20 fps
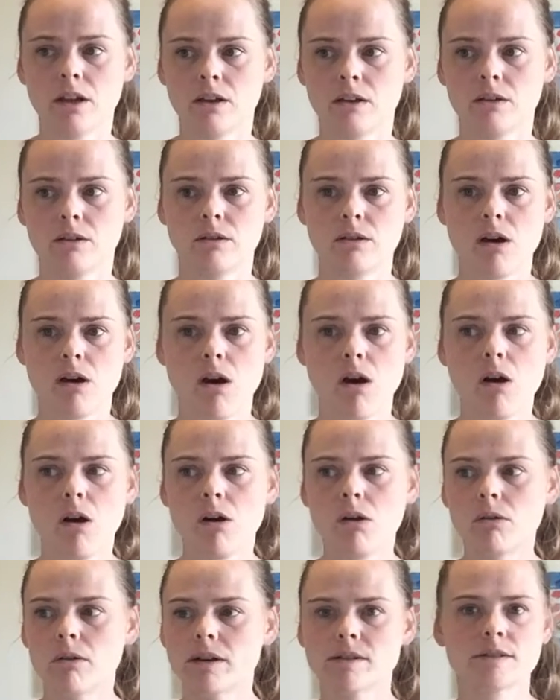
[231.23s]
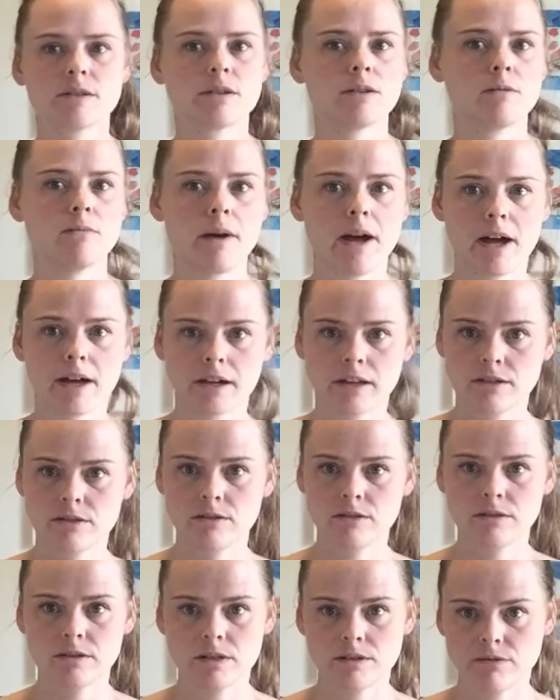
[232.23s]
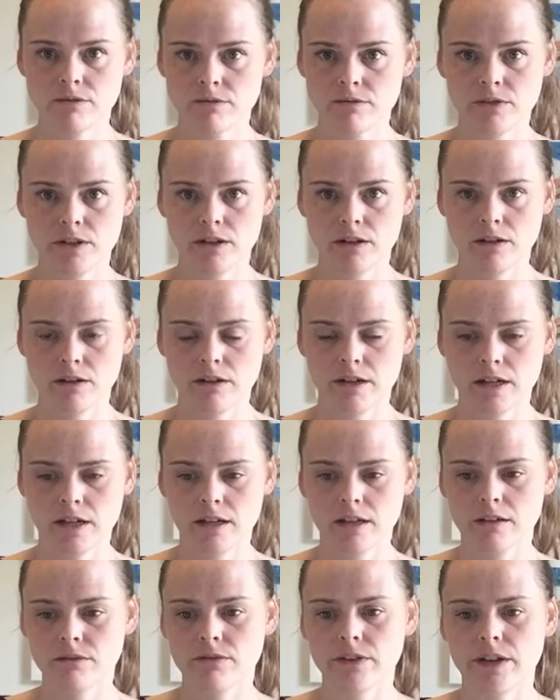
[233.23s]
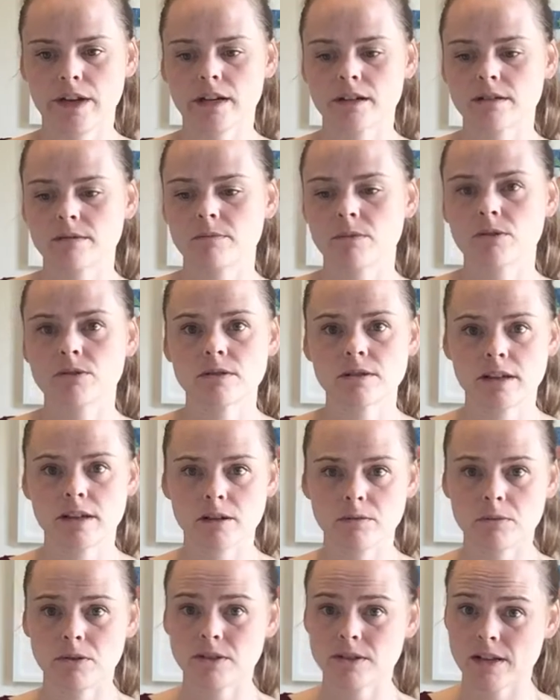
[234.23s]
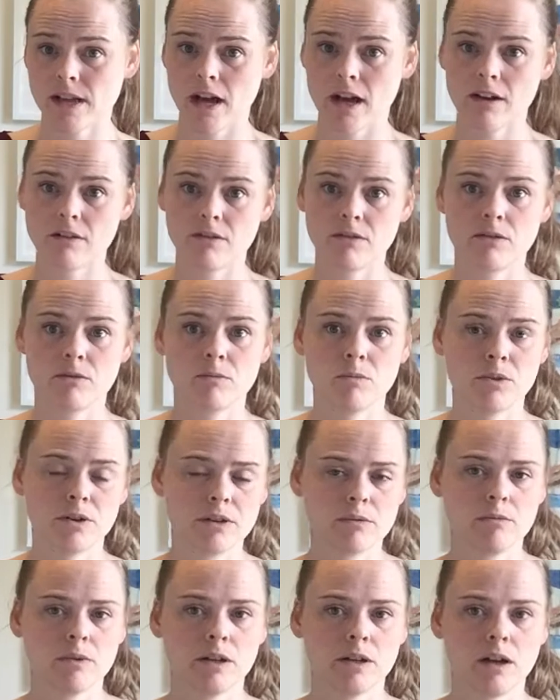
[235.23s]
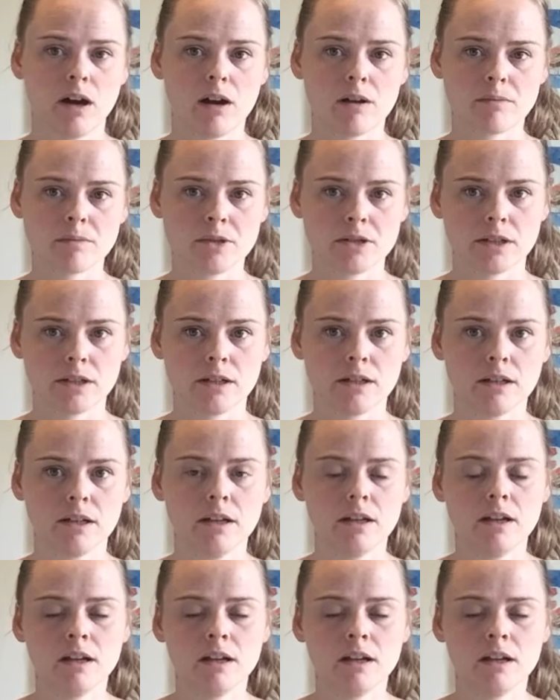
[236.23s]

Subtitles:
You can always go back and do a different fingering. In fact, most scale books have more than one option.